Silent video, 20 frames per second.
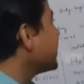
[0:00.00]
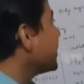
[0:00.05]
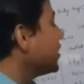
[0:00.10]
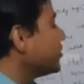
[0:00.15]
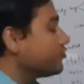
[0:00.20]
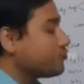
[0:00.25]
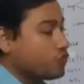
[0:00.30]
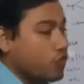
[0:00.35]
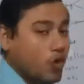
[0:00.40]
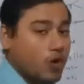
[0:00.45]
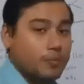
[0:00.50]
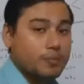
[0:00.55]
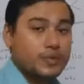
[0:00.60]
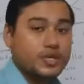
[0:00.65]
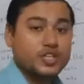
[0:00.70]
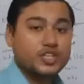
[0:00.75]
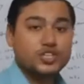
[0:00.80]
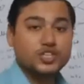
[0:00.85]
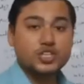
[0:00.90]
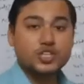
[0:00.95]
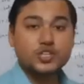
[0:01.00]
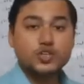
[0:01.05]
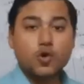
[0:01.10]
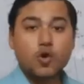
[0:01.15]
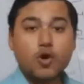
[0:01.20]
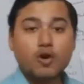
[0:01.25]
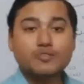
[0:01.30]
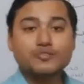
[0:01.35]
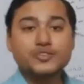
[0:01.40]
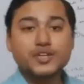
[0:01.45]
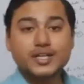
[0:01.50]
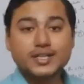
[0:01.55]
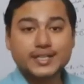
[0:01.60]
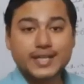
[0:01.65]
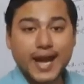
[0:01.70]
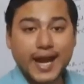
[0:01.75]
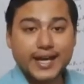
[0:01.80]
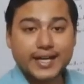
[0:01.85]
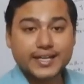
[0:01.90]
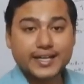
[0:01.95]
the information of the
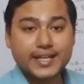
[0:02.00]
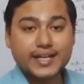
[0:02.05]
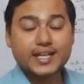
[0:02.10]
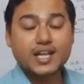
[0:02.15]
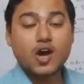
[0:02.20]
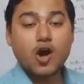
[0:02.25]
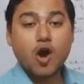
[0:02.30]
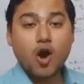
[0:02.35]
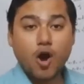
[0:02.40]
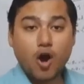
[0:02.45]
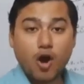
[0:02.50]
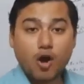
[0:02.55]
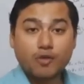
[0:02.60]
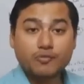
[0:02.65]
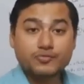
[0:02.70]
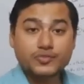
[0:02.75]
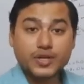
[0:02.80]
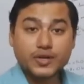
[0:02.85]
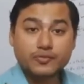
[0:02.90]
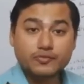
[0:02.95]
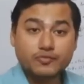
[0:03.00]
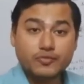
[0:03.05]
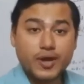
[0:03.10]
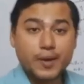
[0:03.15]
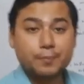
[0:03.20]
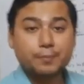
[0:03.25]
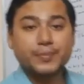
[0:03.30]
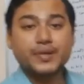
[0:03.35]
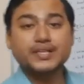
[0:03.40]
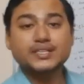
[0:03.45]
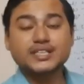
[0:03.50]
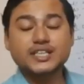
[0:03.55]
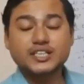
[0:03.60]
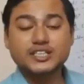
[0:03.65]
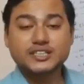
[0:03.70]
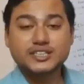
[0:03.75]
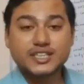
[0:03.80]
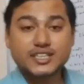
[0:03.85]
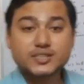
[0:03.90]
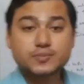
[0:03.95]
title of the web page.
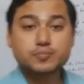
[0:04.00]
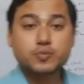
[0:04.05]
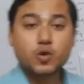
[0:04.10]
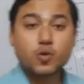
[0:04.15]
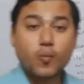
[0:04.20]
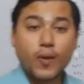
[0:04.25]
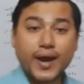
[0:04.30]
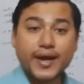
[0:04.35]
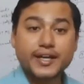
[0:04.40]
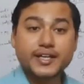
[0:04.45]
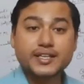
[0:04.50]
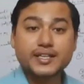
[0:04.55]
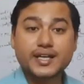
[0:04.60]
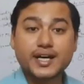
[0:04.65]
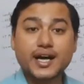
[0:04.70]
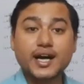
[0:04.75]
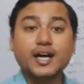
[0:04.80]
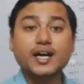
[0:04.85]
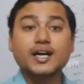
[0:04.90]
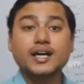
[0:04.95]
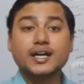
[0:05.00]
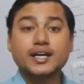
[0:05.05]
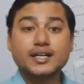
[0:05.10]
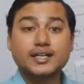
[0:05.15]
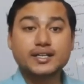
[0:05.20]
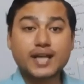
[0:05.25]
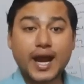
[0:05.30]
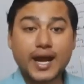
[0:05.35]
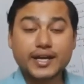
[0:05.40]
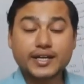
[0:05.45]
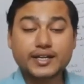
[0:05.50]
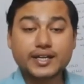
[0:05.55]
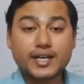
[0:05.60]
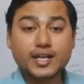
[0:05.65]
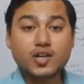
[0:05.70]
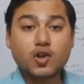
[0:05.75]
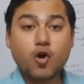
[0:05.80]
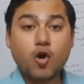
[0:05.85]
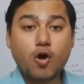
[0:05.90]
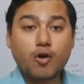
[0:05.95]
It just provides the
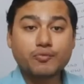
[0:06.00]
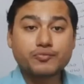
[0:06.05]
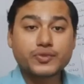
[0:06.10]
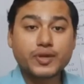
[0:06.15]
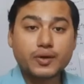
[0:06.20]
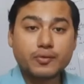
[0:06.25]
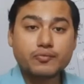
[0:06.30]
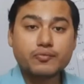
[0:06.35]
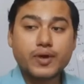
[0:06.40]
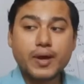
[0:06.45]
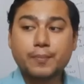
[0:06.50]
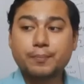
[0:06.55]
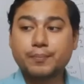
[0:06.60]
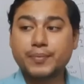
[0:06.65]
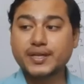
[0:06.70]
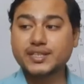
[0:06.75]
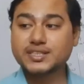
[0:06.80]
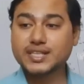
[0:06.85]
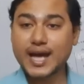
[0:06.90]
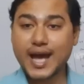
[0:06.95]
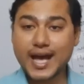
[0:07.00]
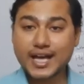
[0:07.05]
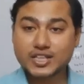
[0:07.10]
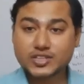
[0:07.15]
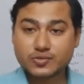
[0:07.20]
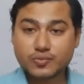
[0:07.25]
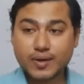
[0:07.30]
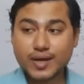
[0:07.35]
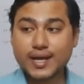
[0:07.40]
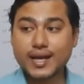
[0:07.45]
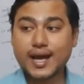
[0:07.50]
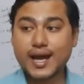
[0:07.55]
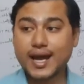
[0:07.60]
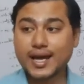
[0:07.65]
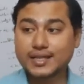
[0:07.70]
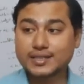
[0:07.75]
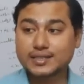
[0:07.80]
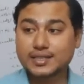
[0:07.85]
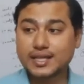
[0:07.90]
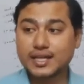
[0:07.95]
title of the web page, as well
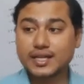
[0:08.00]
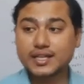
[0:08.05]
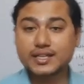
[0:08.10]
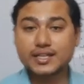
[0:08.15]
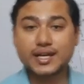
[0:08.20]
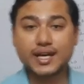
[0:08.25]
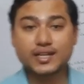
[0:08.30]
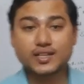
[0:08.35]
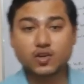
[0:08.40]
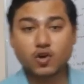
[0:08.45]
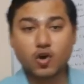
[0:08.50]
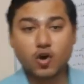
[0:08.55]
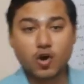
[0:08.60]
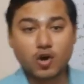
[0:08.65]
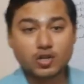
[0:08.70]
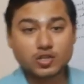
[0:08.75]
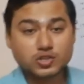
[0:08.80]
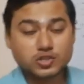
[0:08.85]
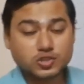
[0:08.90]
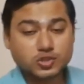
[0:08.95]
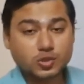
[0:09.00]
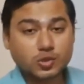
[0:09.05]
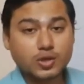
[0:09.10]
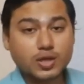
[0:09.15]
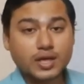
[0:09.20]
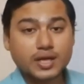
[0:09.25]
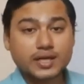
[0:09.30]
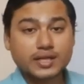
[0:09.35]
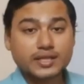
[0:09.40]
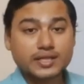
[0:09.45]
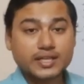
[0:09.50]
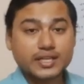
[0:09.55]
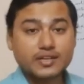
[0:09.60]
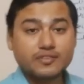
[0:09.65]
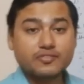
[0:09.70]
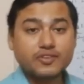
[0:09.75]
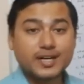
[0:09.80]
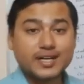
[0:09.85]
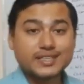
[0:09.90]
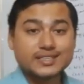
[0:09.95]
as it can also
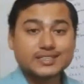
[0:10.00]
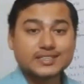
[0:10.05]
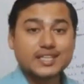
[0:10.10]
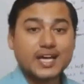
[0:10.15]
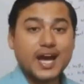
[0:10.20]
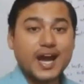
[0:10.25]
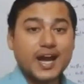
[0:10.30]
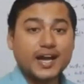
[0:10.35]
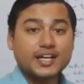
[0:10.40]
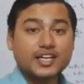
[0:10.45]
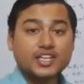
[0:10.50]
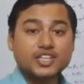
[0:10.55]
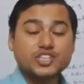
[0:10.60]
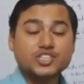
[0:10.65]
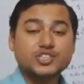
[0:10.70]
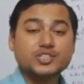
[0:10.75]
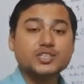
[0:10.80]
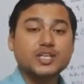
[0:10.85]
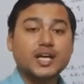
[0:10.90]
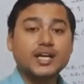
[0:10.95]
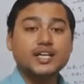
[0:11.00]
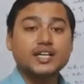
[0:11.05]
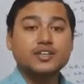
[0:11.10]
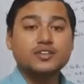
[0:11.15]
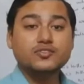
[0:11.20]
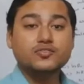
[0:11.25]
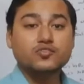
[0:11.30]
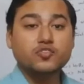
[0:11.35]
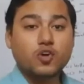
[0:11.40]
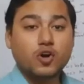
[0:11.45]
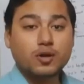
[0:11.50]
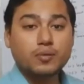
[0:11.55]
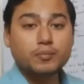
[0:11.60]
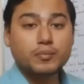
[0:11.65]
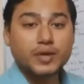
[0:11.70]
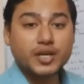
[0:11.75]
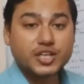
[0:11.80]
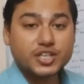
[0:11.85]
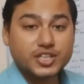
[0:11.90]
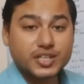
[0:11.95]
give us the additional
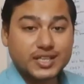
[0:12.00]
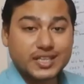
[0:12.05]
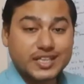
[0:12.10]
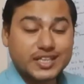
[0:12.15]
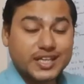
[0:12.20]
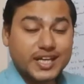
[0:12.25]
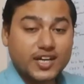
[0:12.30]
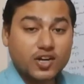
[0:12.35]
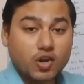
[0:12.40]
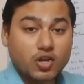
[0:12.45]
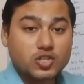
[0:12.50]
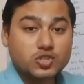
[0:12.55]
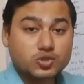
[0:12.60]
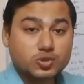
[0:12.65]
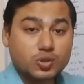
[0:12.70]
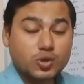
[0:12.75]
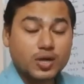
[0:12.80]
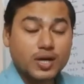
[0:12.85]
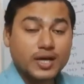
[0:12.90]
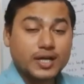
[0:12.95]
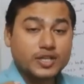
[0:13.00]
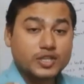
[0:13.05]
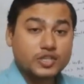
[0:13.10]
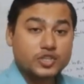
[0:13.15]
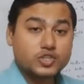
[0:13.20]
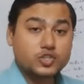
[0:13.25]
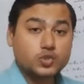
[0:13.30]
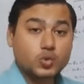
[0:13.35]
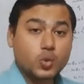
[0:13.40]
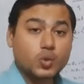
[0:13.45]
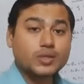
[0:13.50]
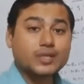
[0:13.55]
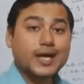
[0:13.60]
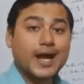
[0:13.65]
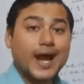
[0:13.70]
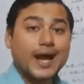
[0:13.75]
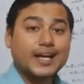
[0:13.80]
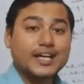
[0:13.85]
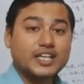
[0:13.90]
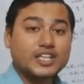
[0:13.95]
information. It can also store
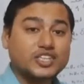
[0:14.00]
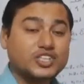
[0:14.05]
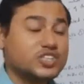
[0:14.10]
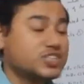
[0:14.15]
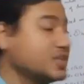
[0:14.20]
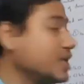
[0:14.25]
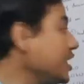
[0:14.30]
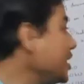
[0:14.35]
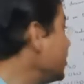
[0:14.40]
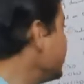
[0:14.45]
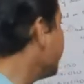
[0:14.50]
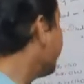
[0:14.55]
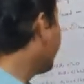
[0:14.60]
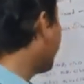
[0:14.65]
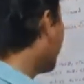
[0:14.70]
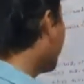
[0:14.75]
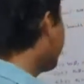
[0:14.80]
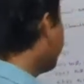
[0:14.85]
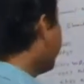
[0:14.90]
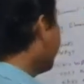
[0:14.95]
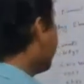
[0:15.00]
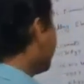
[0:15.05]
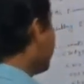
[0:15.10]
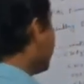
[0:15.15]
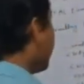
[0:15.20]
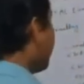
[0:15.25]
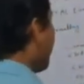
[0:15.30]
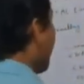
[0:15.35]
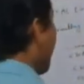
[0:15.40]
the additional information